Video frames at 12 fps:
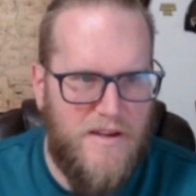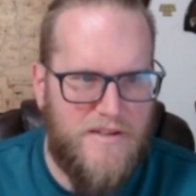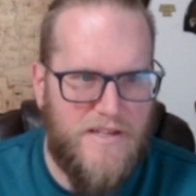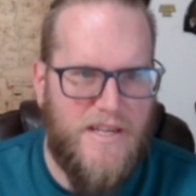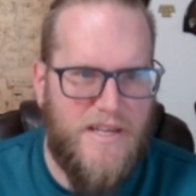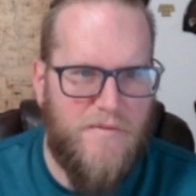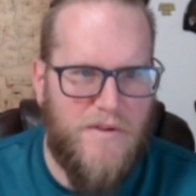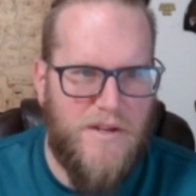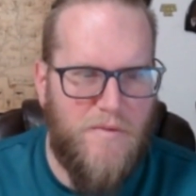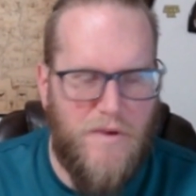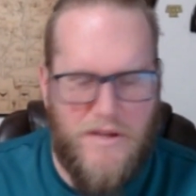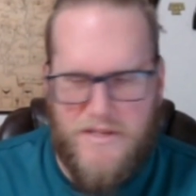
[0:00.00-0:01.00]
to get what he
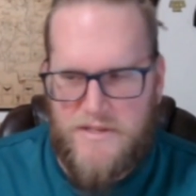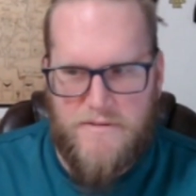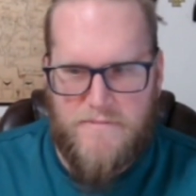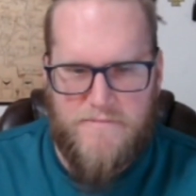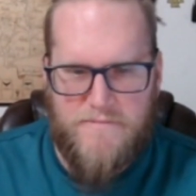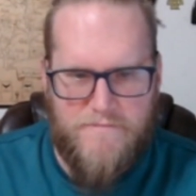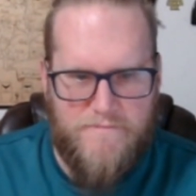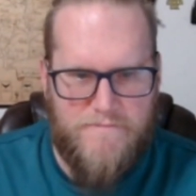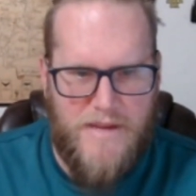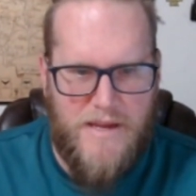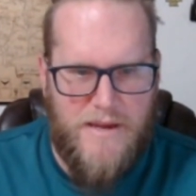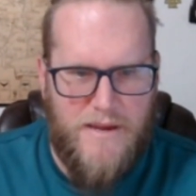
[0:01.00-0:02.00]
wants.
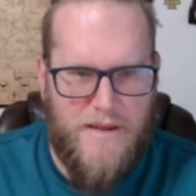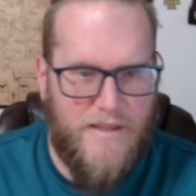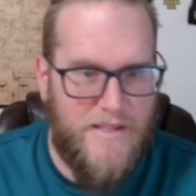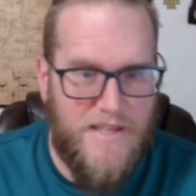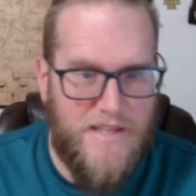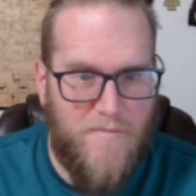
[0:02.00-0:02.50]
And let's have